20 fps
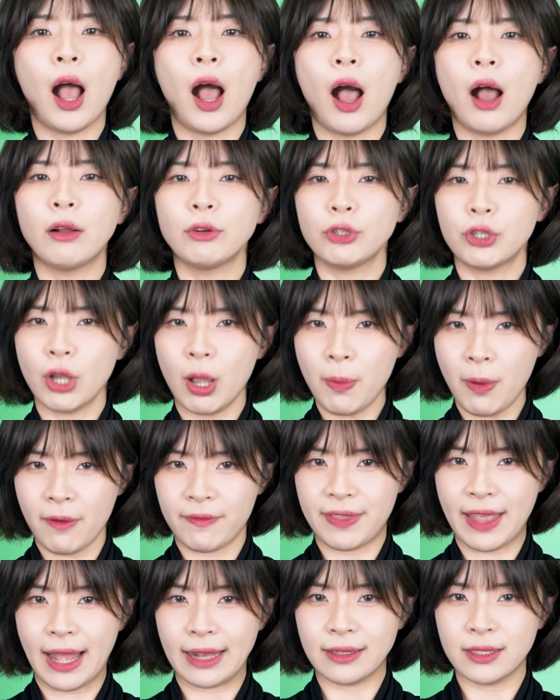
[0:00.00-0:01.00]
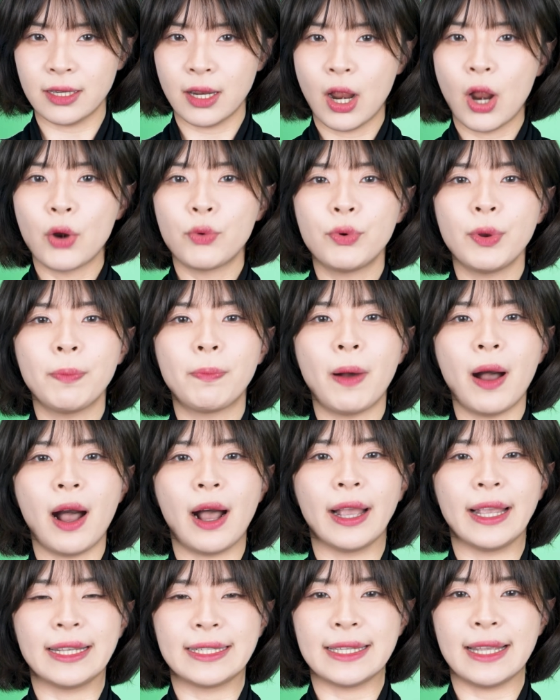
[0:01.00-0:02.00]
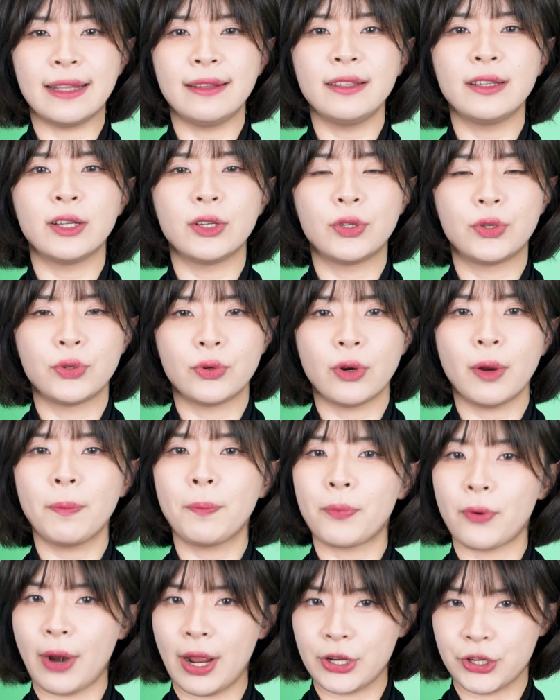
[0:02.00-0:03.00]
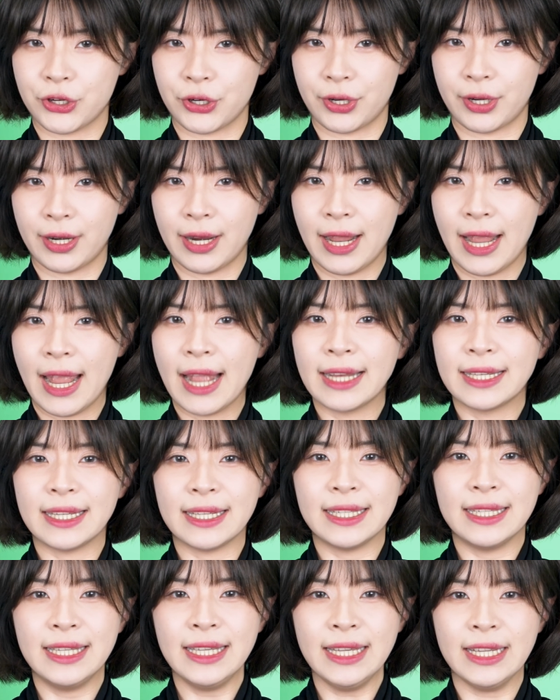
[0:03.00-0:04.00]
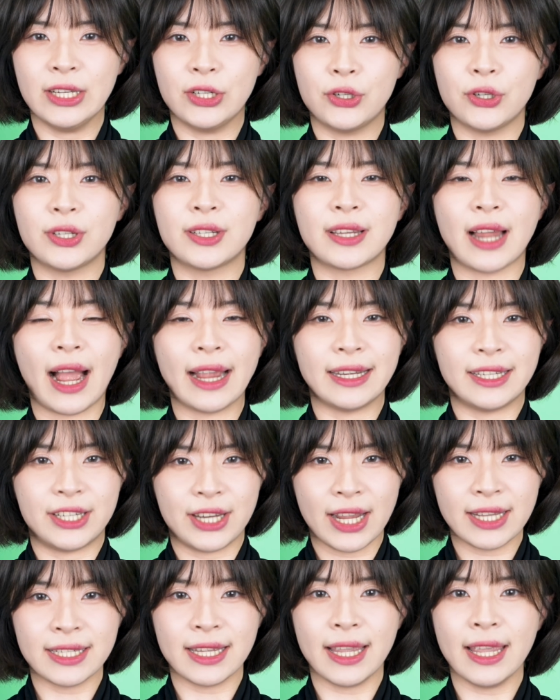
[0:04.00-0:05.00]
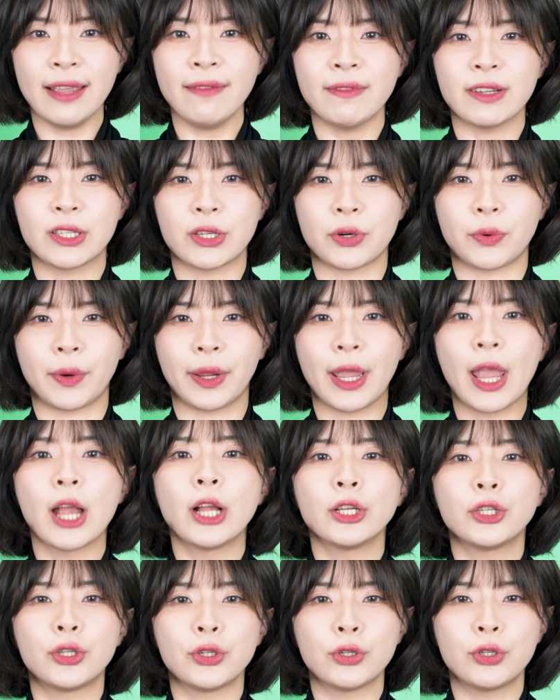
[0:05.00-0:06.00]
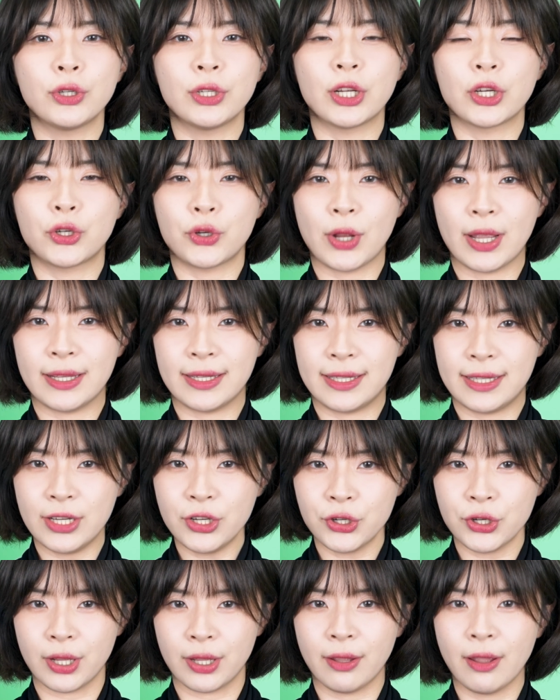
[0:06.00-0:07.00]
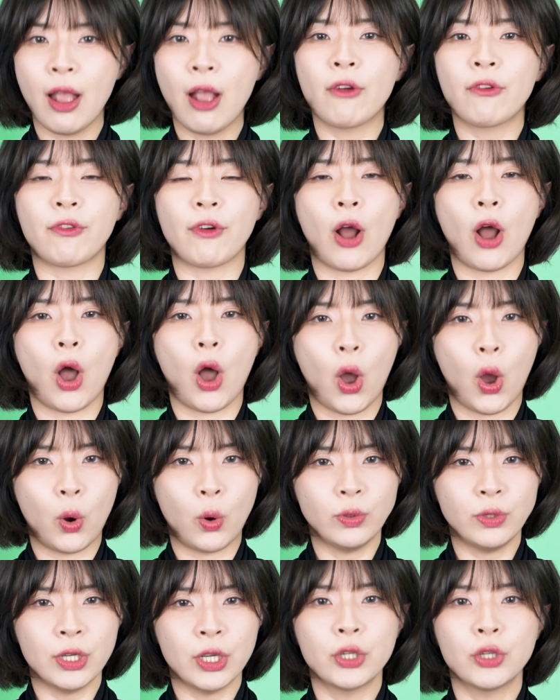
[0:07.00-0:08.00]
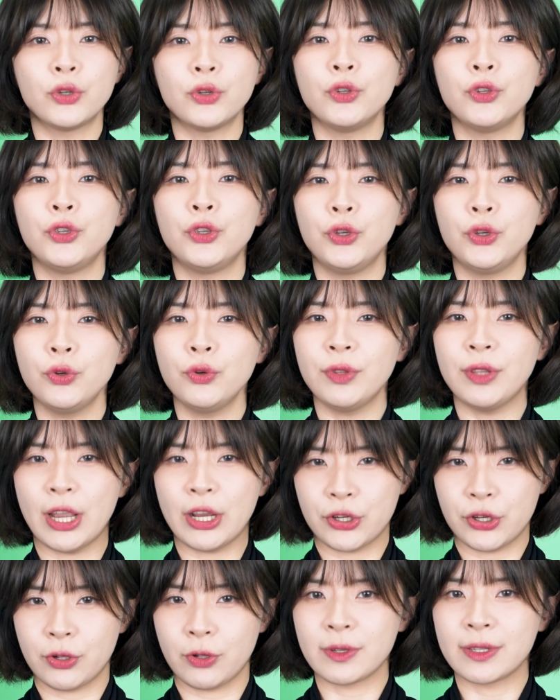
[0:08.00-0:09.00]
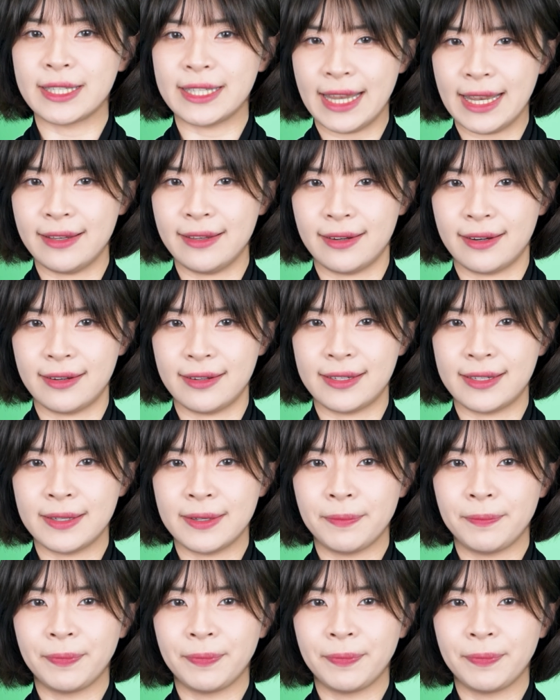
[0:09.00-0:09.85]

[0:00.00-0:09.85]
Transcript: On top of that, rebar is under dual pressure, the need to digest inventory due to the transition from old to new national standards,